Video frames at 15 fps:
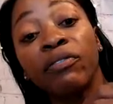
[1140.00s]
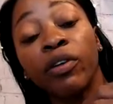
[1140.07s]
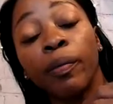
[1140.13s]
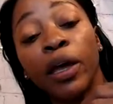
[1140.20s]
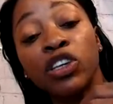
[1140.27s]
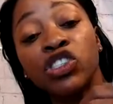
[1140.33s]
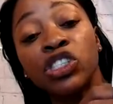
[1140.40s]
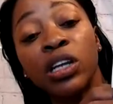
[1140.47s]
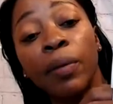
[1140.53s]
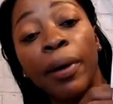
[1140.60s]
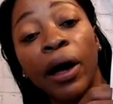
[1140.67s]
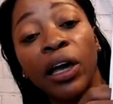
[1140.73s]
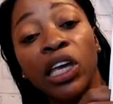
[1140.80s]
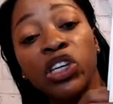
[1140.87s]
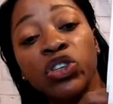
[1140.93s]
of information
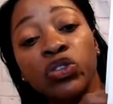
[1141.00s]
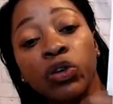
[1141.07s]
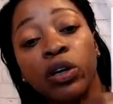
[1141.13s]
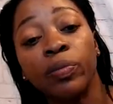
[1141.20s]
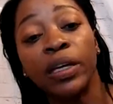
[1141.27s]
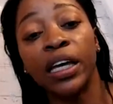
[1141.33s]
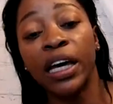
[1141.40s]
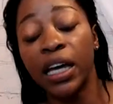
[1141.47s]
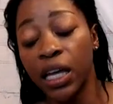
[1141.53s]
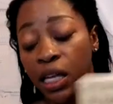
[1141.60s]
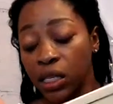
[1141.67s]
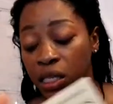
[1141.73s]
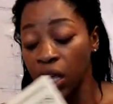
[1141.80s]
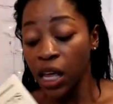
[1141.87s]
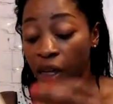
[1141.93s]
about history,
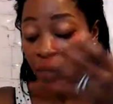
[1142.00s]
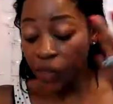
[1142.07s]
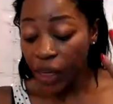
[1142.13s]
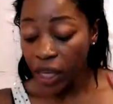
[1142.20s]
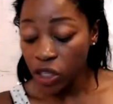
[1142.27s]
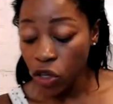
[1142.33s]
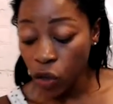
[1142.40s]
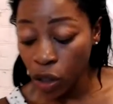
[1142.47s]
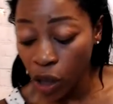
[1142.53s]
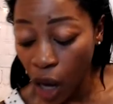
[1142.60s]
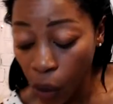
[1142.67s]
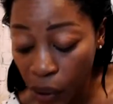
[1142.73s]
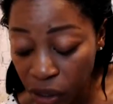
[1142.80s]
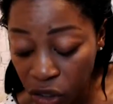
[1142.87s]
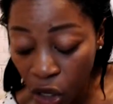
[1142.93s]
because then you
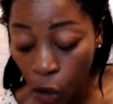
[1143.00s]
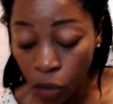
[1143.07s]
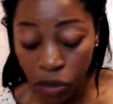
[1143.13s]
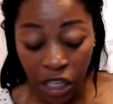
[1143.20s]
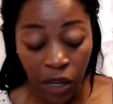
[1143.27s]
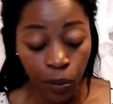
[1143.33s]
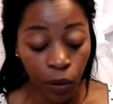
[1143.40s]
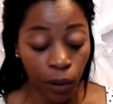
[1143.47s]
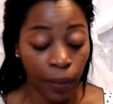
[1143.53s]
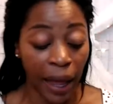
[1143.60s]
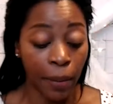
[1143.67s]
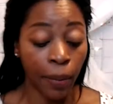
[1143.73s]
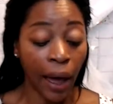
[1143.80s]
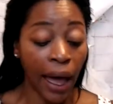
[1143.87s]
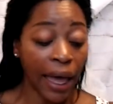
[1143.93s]
can always go deeper
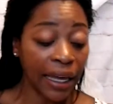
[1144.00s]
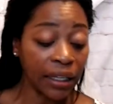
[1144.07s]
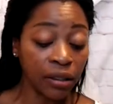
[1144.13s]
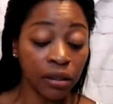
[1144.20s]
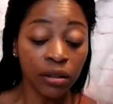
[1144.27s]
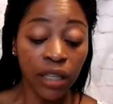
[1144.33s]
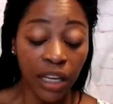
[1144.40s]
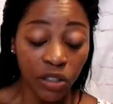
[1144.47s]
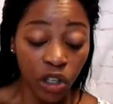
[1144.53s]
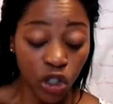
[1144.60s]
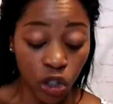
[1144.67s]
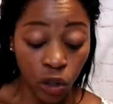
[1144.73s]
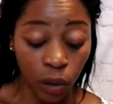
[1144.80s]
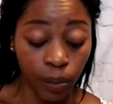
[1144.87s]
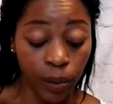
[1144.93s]
by buying
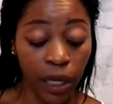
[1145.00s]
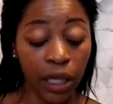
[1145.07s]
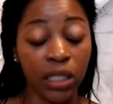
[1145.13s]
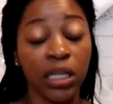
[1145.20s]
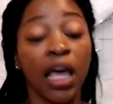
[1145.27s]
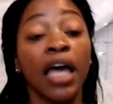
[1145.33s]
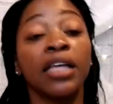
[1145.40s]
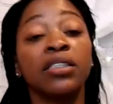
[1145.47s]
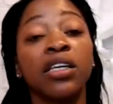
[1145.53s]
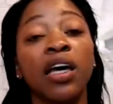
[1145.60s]
additional books.